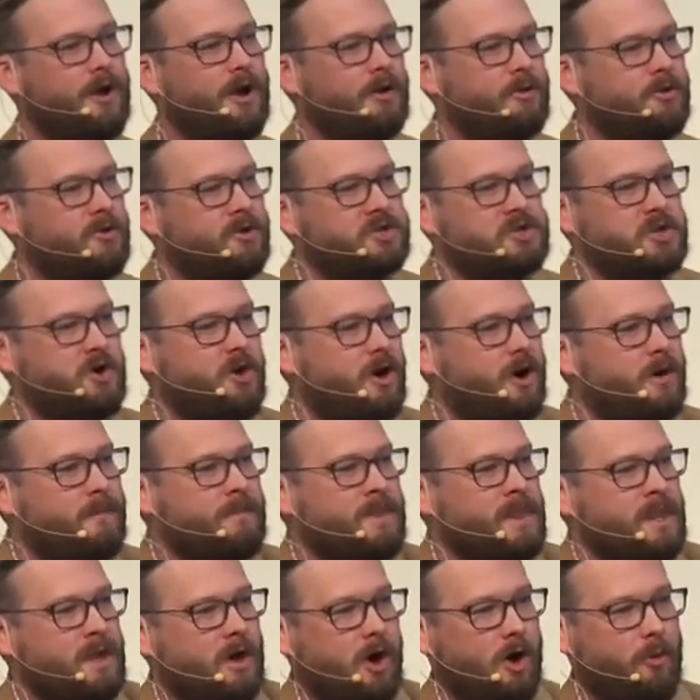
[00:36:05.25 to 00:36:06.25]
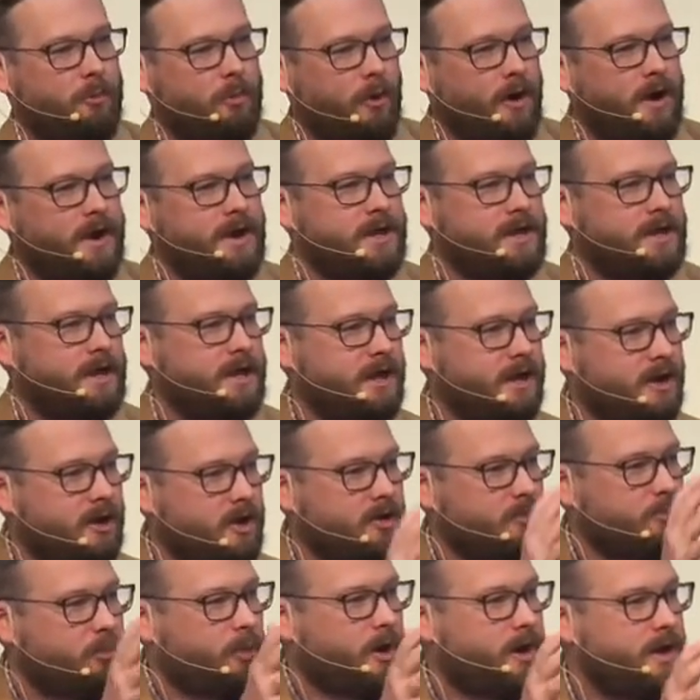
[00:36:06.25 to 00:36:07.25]
Others are, are praying here
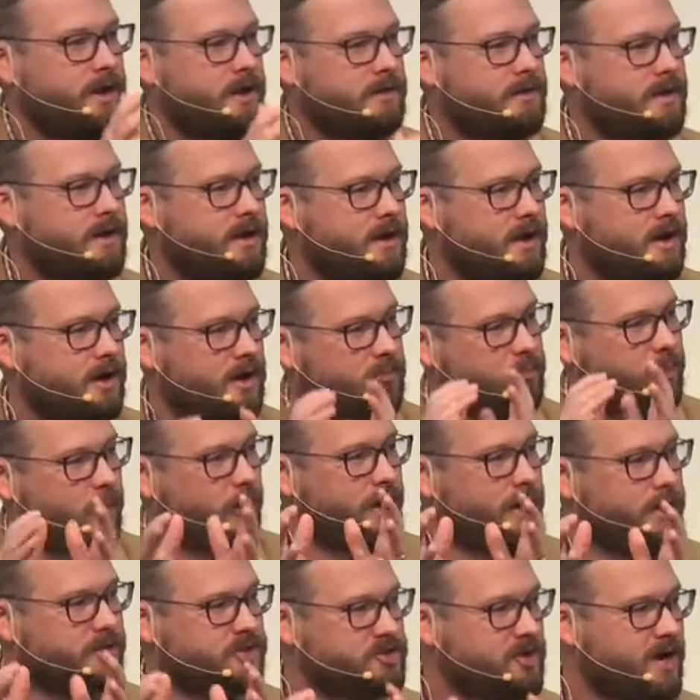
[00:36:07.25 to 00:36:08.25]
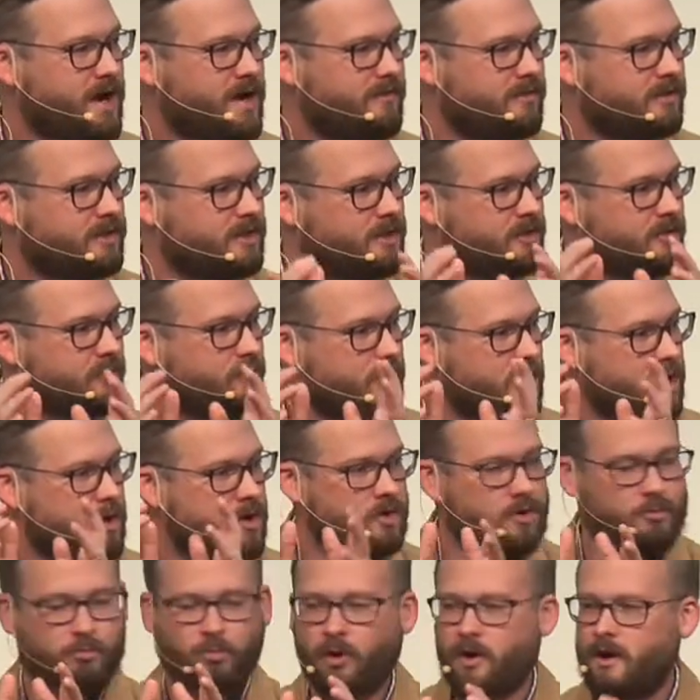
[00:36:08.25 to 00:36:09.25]
and praying there and praying driving down the
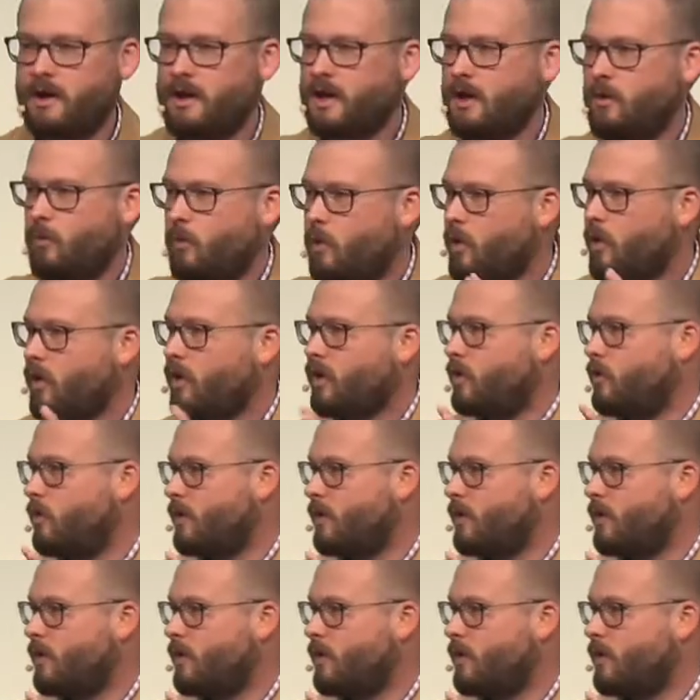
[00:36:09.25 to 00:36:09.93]
road and praying at work,